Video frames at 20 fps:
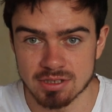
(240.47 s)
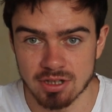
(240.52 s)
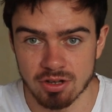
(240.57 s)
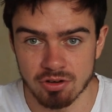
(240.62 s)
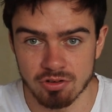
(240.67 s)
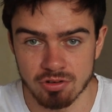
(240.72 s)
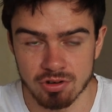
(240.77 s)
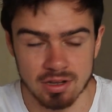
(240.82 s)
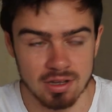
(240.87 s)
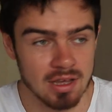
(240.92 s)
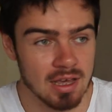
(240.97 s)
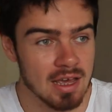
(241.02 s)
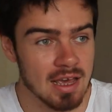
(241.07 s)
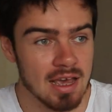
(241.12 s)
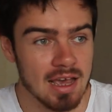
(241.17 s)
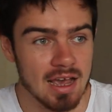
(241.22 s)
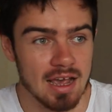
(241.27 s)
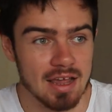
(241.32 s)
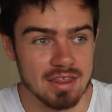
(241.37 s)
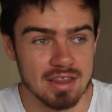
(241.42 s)
stuttering.
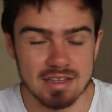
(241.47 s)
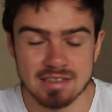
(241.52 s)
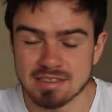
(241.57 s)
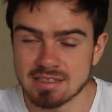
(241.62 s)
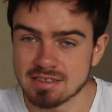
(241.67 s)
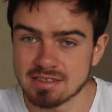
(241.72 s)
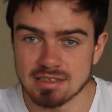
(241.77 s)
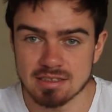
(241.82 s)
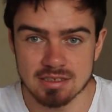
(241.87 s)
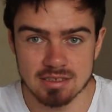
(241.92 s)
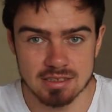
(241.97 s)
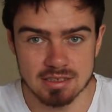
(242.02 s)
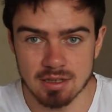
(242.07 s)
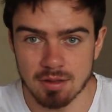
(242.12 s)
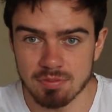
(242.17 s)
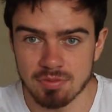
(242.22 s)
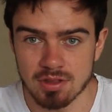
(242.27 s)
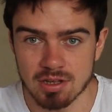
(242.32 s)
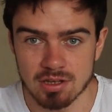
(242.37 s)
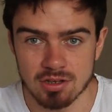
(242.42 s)
And this isn't
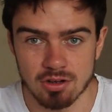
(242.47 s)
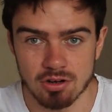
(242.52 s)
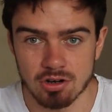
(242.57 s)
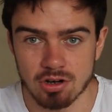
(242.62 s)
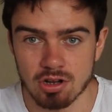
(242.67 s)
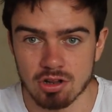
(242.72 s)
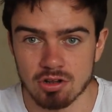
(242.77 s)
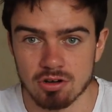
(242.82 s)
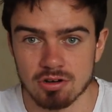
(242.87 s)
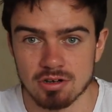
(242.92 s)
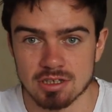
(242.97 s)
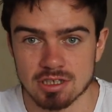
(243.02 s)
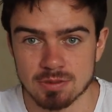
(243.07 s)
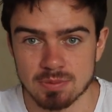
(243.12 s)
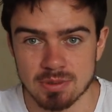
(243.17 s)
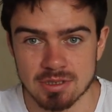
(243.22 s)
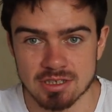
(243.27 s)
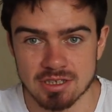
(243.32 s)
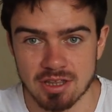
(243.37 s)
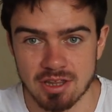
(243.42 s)
something you're going to learn in
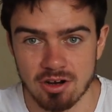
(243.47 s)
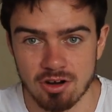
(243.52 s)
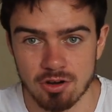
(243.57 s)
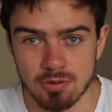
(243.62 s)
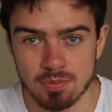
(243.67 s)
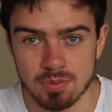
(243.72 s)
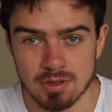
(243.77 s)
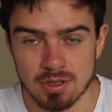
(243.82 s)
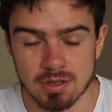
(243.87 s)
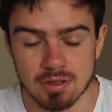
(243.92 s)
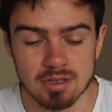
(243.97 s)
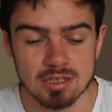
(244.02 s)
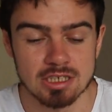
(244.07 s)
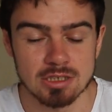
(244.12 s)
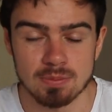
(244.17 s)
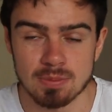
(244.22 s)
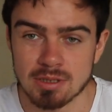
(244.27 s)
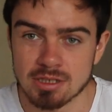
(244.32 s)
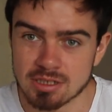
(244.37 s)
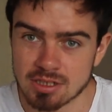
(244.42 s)
speech therapy.
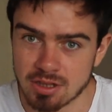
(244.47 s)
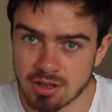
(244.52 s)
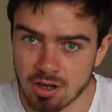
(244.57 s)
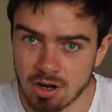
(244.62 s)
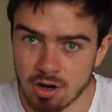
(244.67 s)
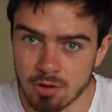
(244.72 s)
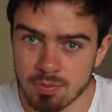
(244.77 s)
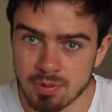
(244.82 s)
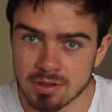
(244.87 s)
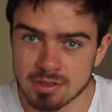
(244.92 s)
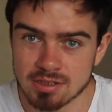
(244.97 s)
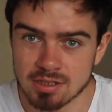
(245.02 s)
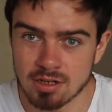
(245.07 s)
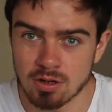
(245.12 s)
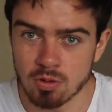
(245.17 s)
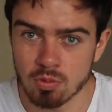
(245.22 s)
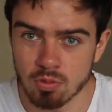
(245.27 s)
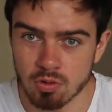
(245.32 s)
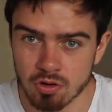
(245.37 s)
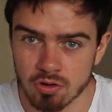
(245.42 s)
Speech therapy
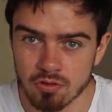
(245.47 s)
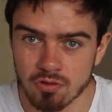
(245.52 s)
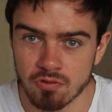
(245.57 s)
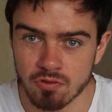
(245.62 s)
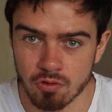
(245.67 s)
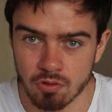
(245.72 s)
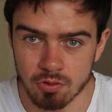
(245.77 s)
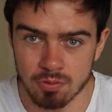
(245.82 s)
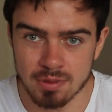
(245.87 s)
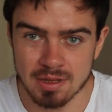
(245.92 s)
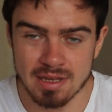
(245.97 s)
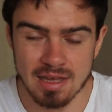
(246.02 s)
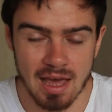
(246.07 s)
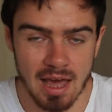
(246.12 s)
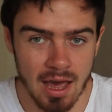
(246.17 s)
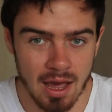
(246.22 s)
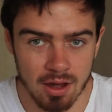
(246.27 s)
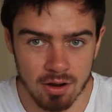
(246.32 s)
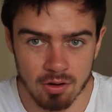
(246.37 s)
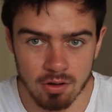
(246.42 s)
didn't work for me
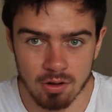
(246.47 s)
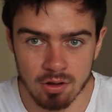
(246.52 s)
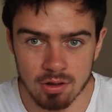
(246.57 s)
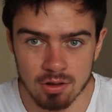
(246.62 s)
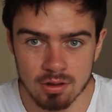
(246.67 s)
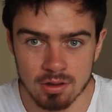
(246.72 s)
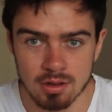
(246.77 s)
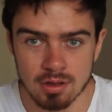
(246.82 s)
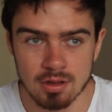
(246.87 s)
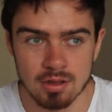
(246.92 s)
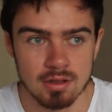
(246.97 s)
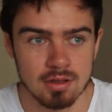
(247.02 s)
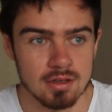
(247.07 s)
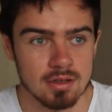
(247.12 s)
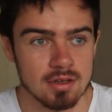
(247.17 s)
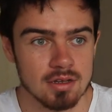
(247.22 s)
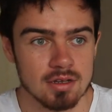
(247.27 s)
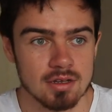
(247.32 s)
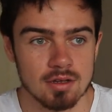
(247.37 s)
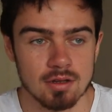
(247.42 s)
at all.
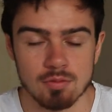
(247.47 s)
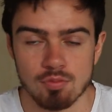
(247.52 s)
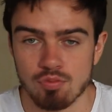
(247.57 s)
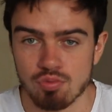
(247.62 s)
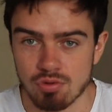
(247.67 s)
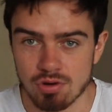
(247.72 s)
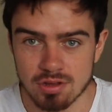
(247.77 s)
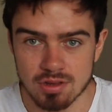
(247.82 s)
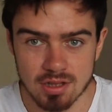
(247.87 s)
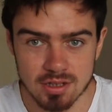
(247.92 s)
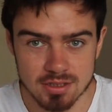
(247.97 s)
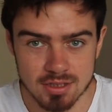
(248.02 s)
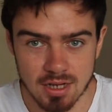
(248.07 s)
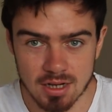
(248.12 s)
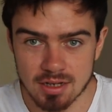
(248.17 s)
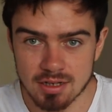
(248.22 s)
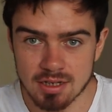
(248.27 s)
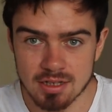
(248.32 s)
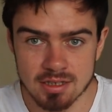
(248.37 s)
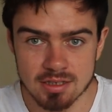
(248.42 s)
Breathing
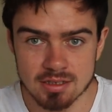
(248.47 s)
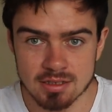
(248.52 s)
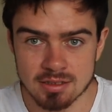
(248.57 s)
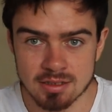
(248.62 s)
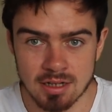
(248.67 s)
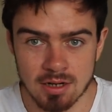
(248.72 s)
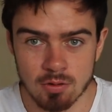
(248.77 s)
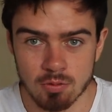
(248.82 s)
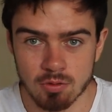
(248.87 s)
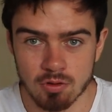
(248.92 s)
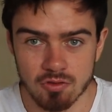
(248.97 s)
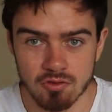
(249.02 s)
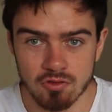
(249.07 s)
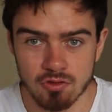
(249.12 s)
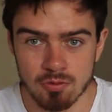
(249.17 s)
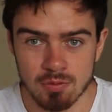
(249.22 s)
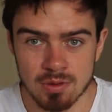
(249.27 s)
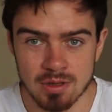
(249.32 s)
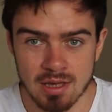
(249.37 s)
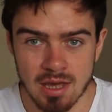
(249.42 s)
techniques didn't work
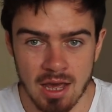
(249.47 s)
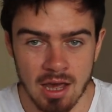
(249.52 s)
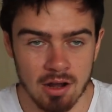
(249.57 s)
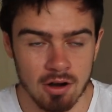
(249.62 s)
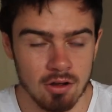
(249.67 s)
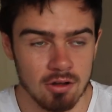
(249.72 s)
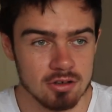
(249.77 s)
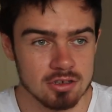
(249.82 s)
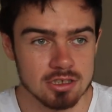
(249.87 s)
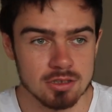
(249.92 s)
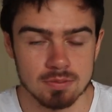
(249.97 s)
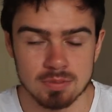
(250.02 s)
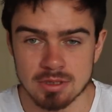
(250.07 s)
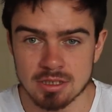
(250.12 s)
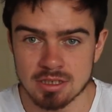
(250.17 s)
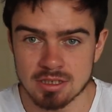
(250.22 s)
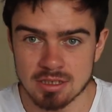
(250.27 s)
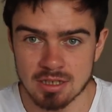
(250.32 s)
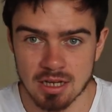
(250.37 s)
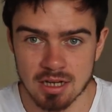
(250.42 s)
for me at all.
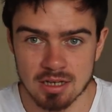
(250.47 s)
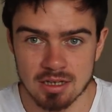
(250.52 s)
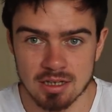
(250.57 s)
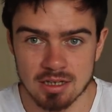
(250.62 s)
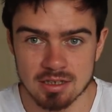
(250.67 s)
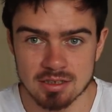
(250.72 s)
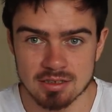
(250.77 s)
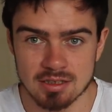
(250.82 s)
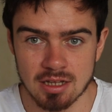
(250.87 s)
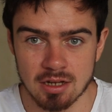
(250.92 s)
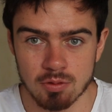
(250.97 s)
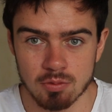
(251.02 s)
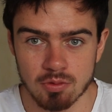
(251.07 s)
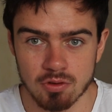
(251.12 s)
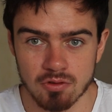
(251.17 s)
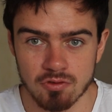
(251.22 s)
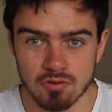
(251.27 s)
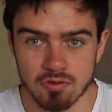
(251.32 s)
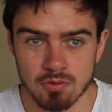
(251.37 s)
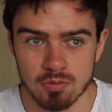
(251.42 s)
Speech techniques didn't
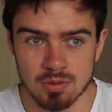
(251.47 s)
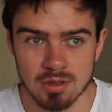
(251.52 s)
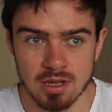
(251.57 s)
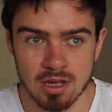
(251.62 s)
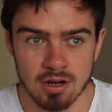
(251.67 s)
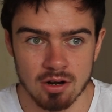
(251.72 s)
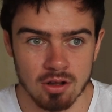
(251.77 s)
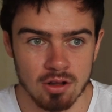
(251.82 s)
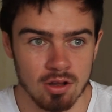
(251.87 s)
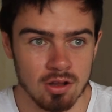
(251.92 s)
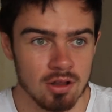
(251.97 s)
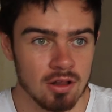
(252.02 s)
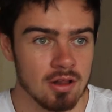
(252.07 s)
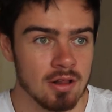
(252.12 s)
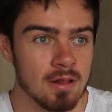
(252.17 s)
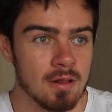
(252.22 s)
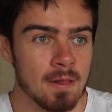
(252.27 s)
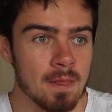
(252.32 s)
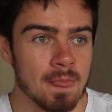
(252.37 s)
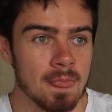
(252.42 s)
work for me at all.
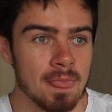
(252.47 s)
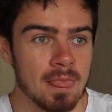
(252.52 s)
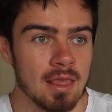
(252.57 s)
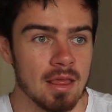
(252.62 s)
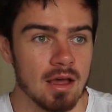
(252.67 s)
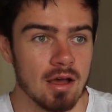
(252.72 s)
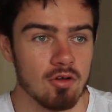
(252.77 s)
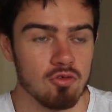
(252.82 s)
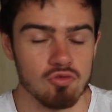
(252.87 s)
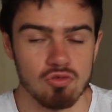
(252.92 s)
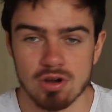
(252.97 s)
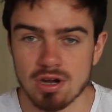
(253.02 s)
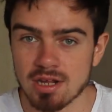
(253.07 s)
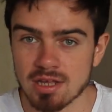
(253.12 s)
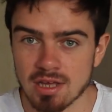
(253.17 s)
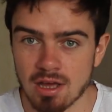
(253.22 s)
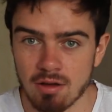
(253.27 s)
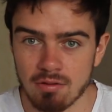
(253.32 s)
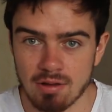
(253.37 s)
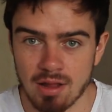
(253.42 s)

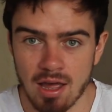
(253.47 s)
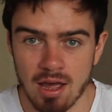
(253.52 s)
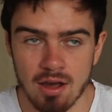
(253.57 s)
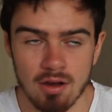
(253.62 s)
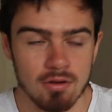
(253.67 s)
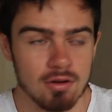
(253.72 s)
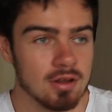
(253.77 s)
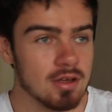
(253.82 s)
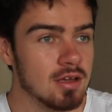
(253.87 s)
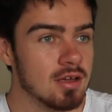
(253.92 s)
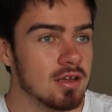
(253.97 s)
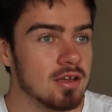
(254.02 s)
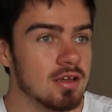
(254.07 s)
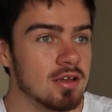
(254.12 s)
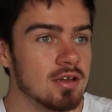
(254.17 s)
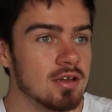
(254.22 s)
Reading out loud.